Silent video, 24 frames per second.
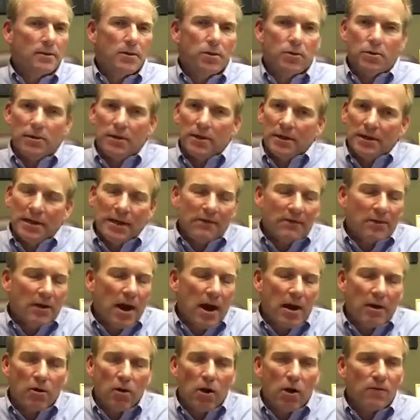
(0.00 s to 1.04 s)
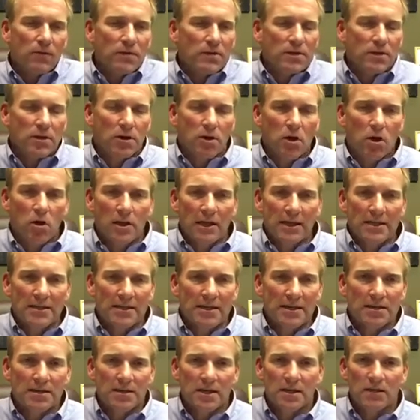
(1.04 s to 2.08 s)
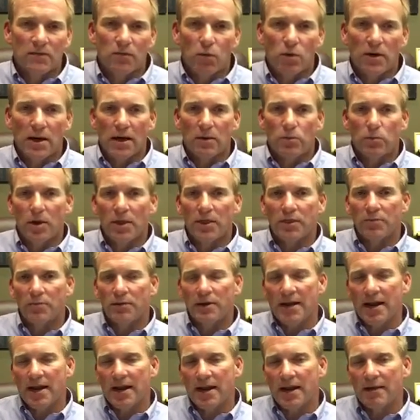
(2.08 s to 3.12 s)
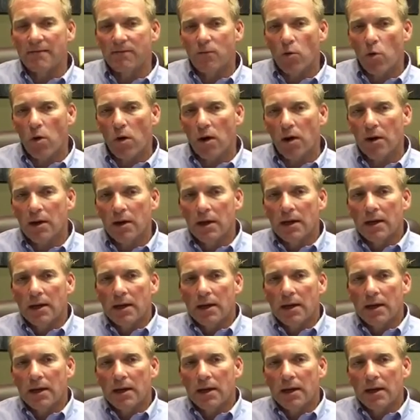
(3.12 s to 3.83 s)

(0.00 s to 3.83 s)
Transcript: you can give our office a call, 866-491-3884.